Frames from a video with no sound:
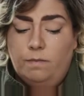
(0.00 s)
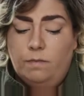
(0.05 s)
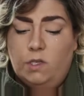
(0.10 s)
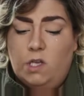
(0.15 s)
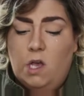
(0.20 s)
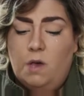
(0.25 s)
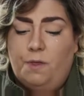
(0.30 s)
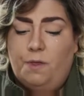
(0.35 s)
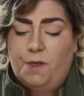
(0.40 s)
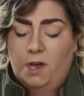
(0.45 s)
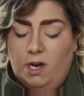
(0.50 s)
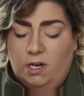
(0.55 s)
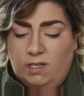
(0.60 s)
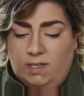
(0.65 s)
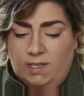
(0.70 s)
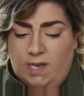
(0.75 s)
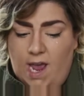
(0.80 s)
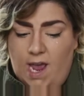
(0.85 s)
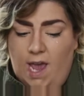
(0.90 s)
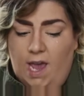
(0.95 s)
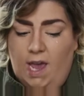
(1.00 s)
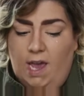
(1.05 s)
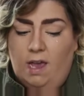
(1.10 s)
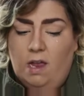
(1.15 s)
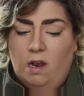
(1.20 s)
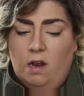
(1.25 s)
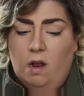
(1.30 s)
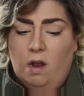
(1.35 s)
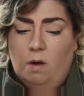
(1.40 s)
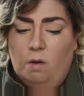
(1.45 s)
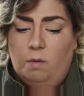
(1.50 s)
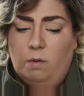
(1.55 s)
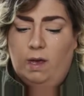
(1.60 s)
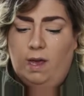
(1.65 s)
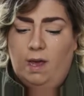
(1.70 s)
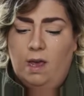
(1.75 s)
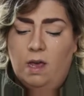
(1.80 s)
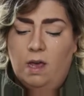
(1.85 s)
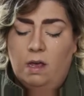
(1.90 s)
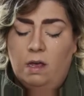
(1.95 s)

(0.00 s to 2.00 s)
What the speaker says: so Thursday, you know,